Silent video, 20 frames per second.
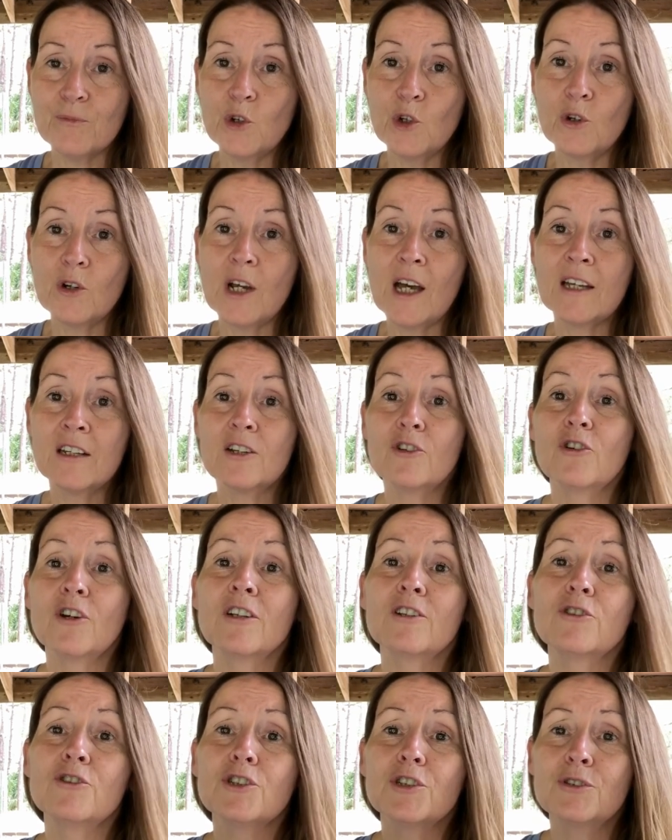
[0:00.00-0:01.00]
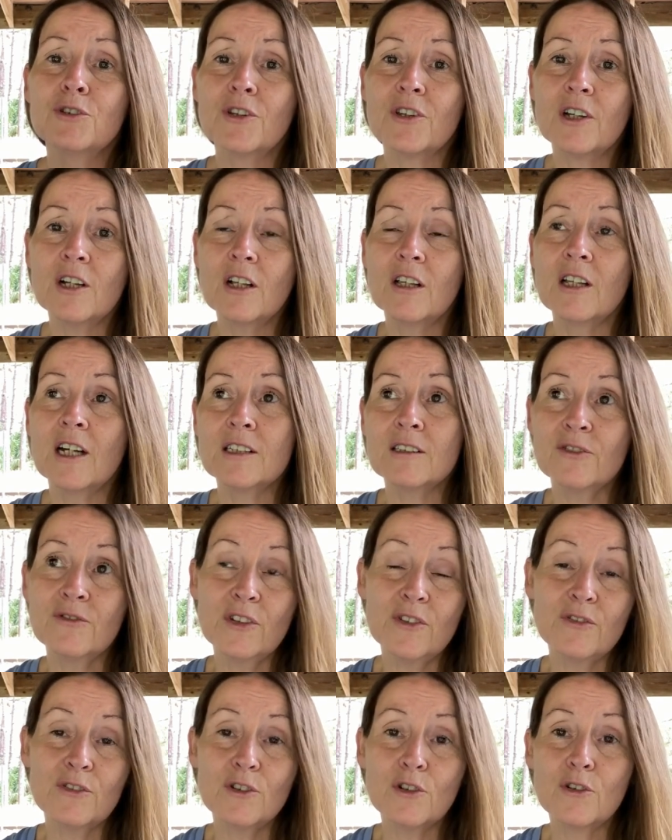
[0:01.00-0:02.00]
You're adding your energy to the collective,
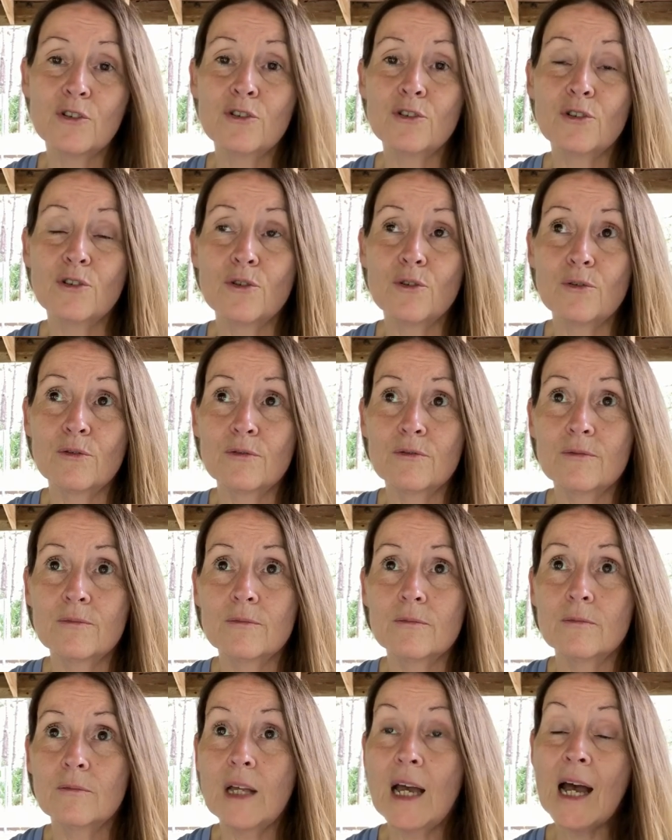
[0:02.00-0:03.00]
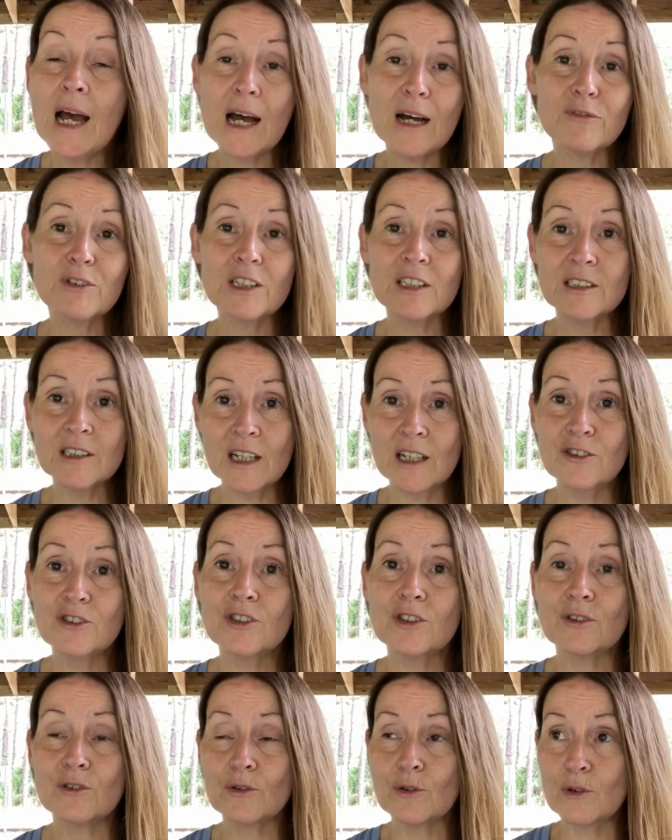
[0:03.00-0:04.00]
even though you don't have an
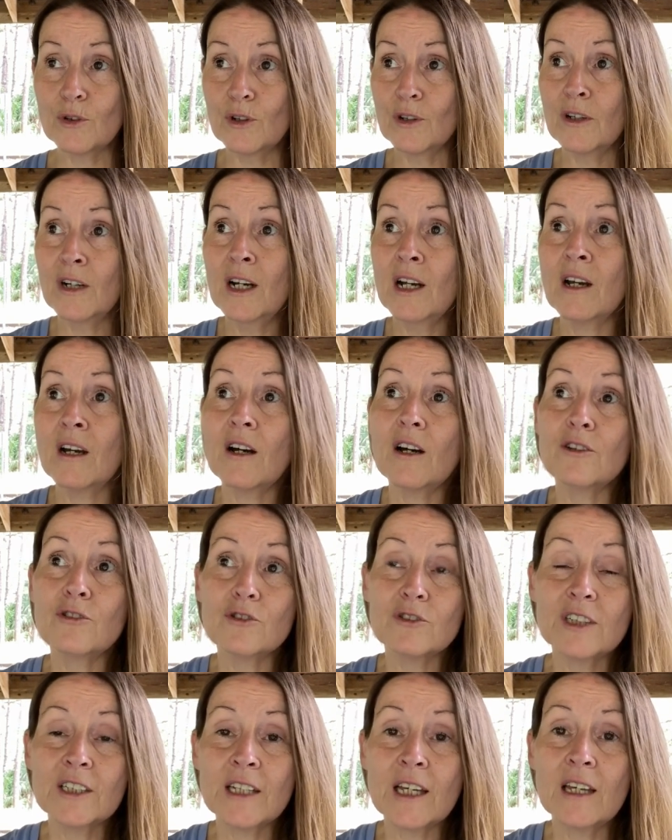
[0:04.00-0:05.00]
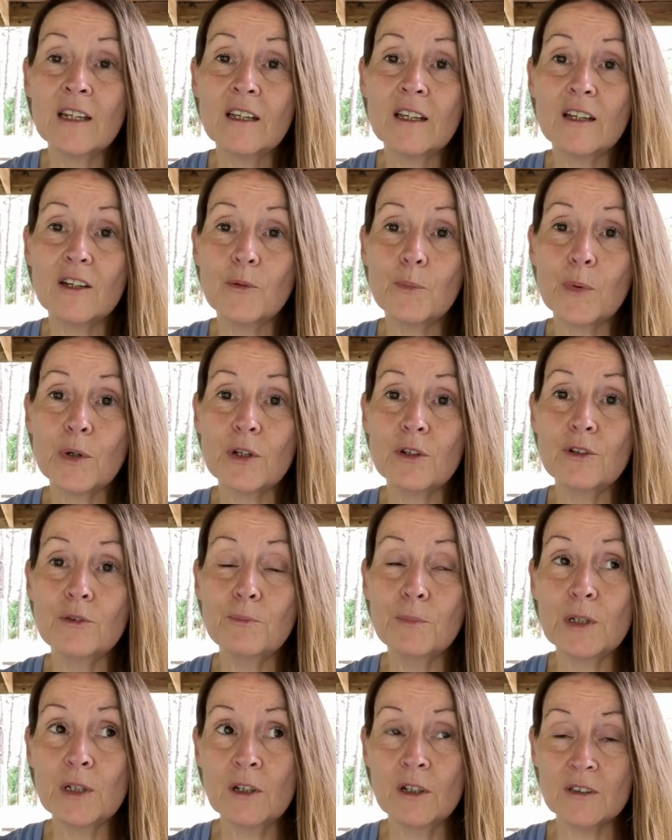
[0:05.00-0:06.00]
intention or understanding it, but
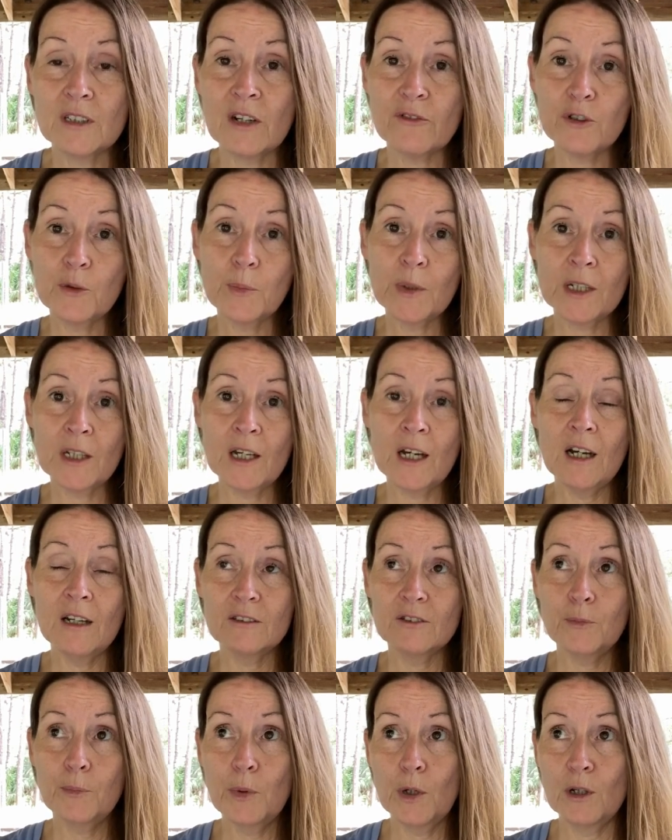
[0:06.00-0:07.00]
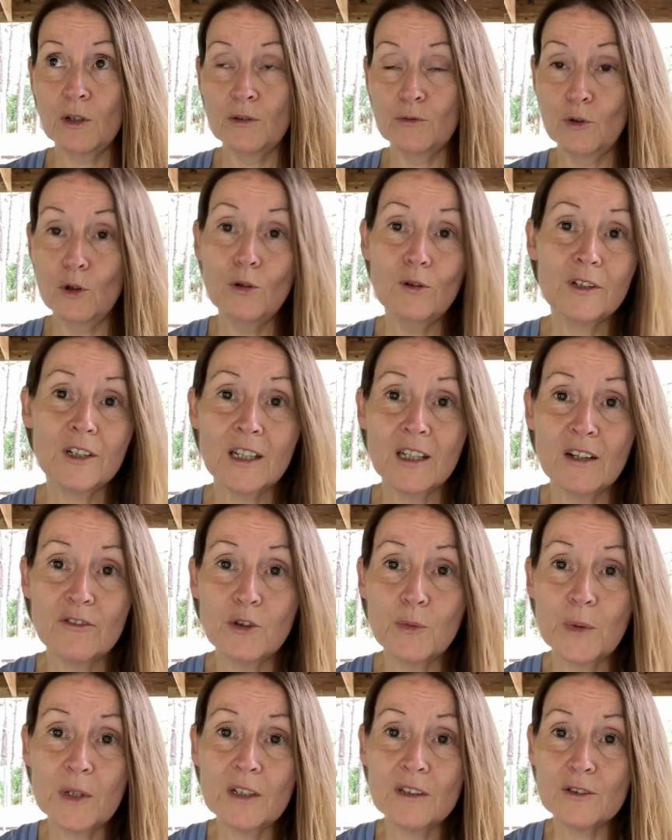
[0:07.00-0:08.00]
because everybody has a part and role in it,
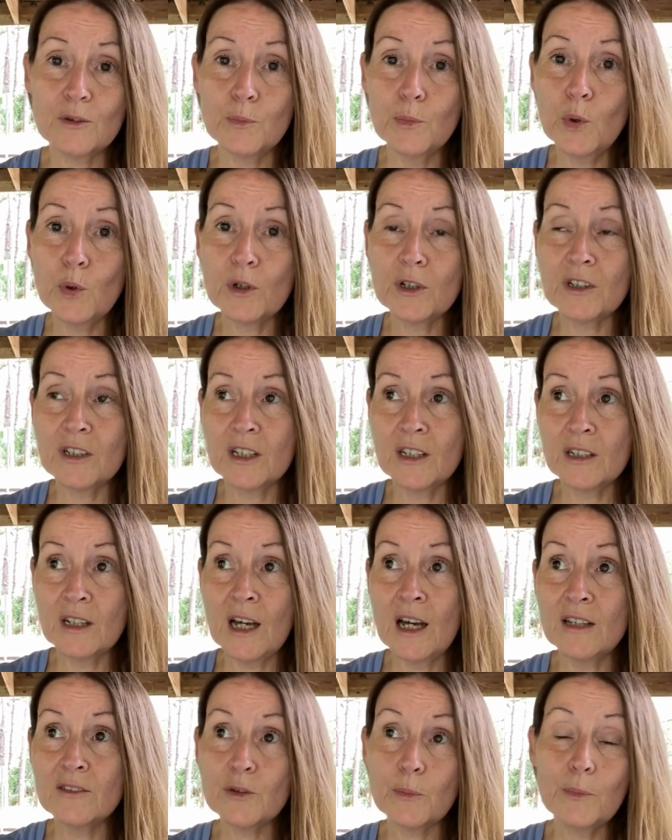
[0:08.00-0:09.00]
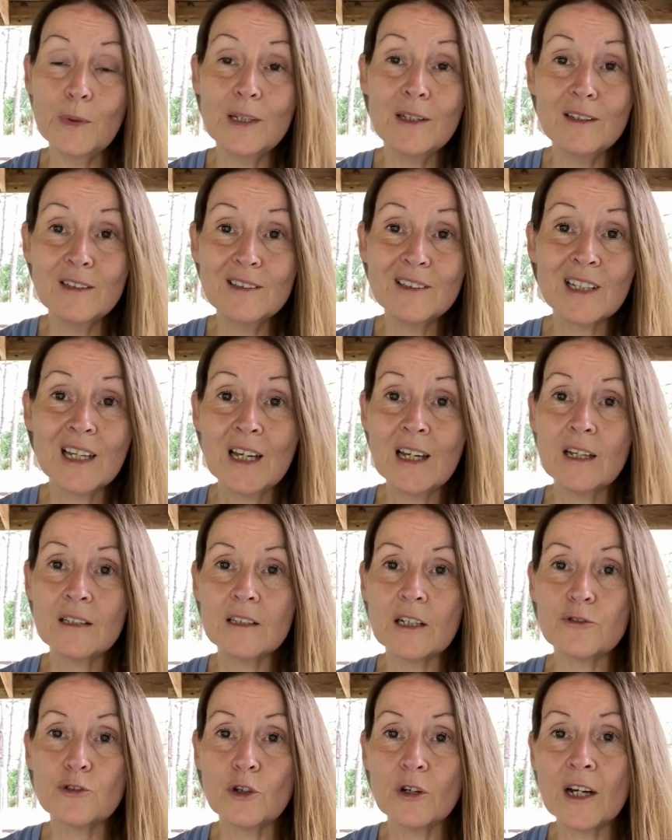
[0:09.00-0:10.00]
everybody's important and has a piece
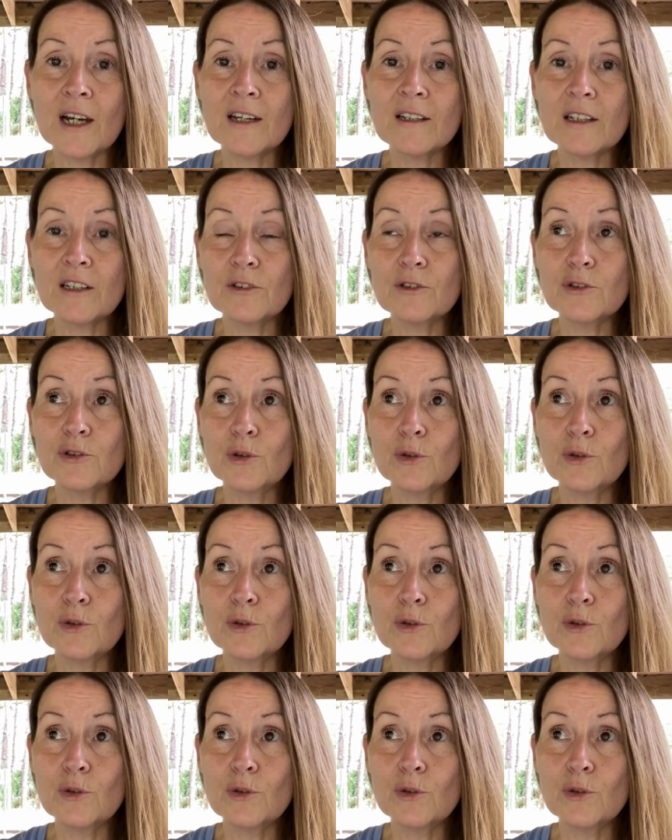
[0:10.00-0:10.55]
that they're adding